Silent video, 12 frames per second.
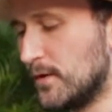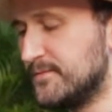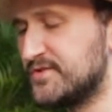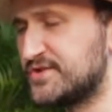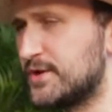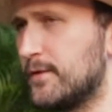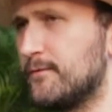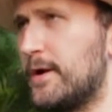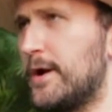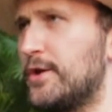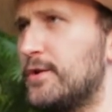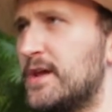There's nothing
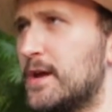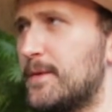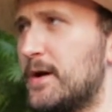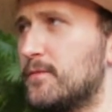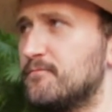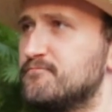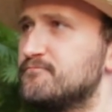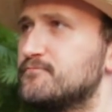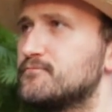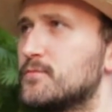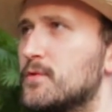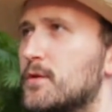very unique about
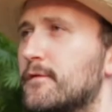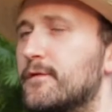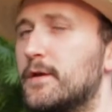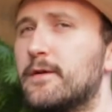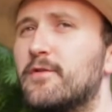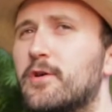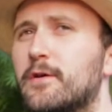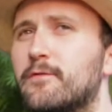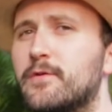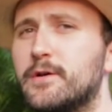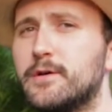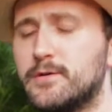the flavor
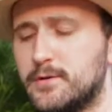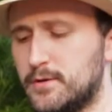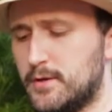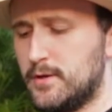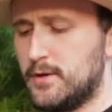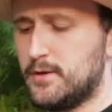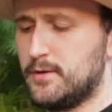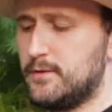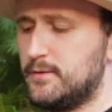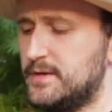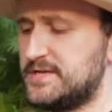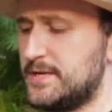of the
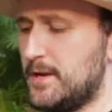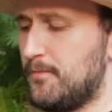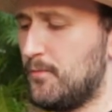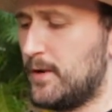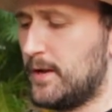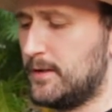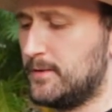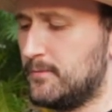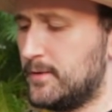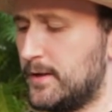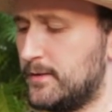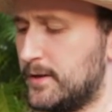tip when
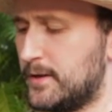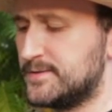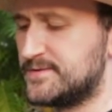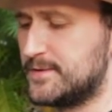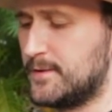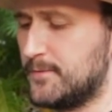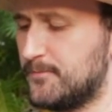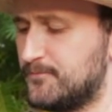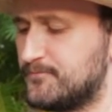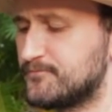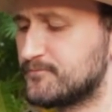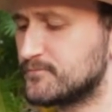I lick it, so
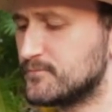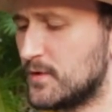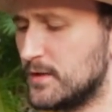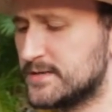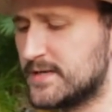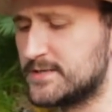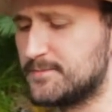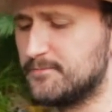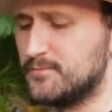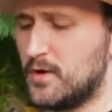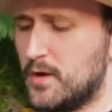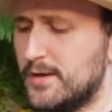it tastes
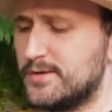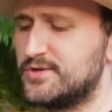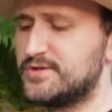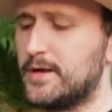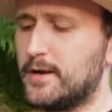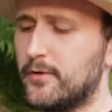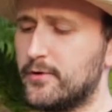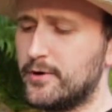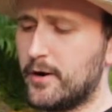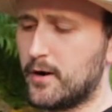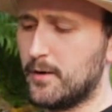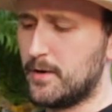just like other
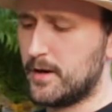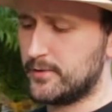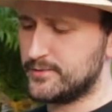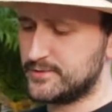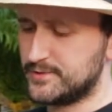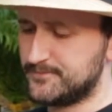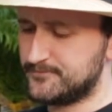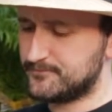dark Habanos.